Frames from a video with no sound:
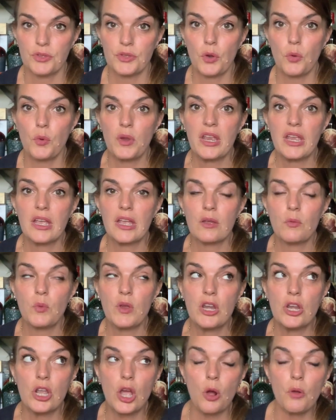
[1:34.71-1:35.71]
So we
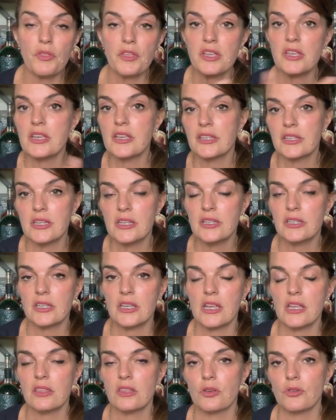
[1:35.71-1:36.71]
know the yeast needs
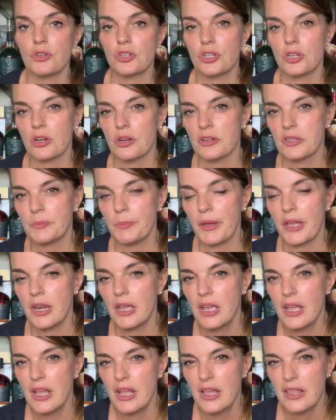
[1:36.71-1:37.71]
to eat those sugars, but
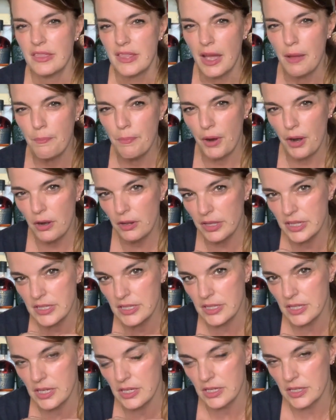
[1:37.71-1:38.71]
that
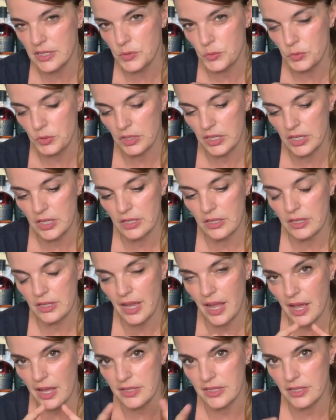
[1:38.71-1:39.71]
barley seed
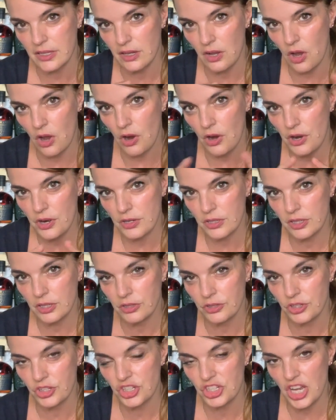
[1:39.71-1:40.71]
has a hard
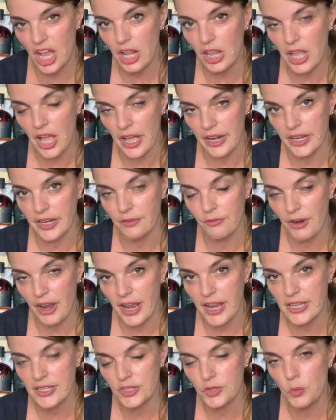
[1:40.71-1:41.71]
little shell on it,
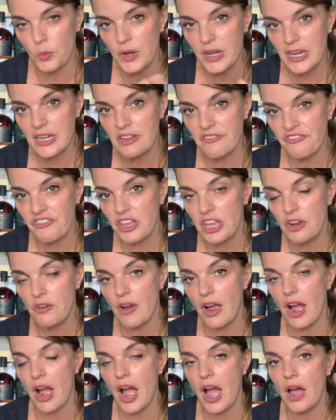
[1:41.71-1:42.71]
right? So we need to figure
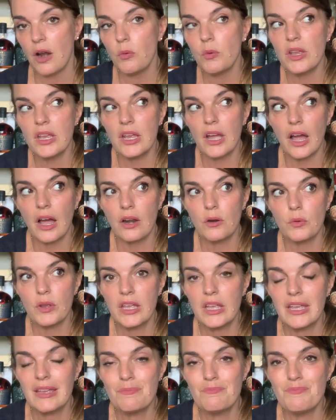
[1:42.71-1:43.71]
out how do
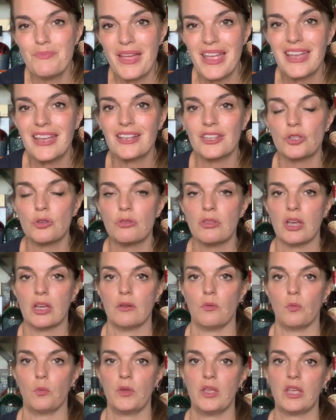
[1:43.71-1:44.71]
we make it so
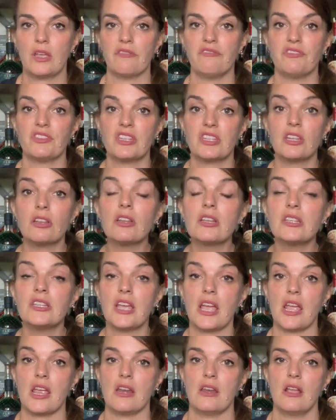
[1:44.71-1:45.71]
that we can
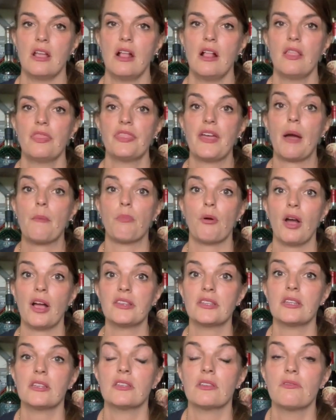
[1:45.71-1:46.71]
facilitate that
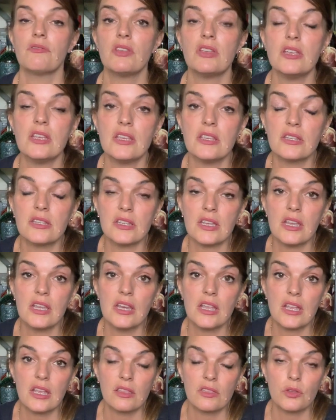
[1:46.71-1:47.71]
process of the yeast
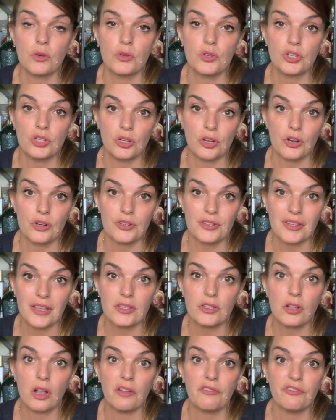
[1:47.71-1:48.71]
eating those sugars.
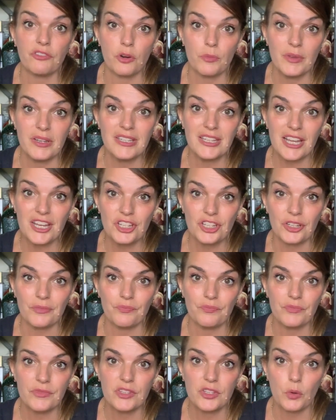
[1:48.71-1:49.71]
That's called fermentation.
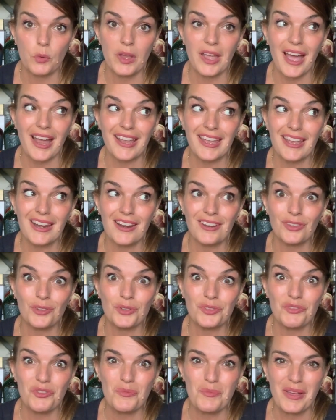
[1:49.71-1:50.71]
So we got to get at
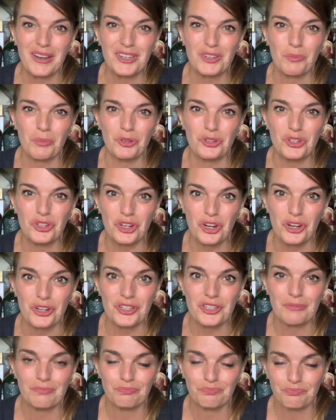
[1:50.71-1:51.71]
those fermentable
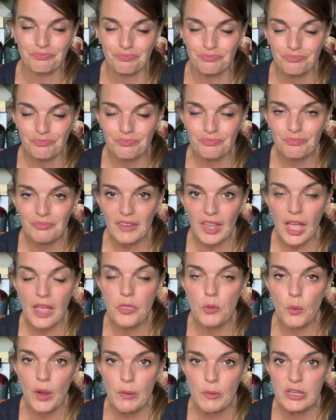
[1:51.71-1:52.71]
sugars.
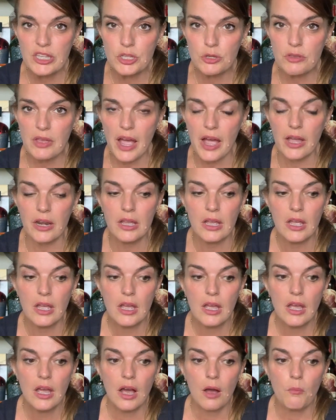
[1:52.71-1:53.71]
And the way we do that
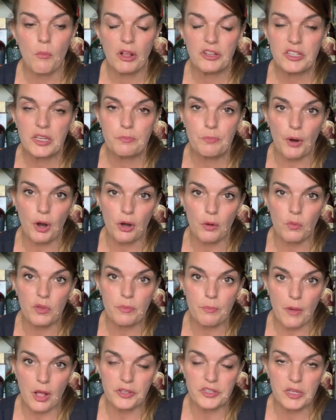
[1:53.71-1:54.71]

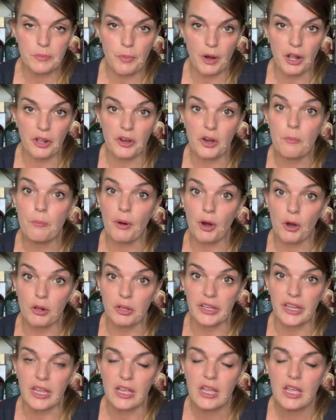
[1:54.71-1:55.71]
with malted barley or
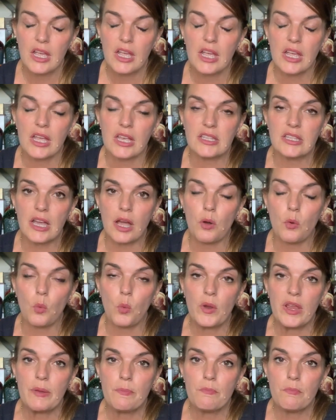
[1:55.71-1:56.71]
barley is that
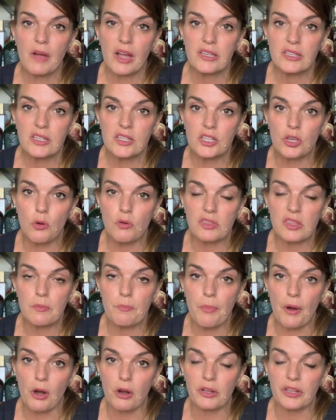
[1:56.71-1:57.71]
we must soak the
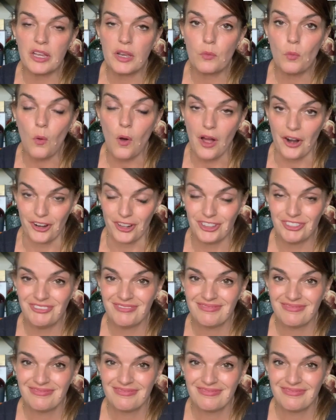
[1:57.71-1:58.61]
barley in water.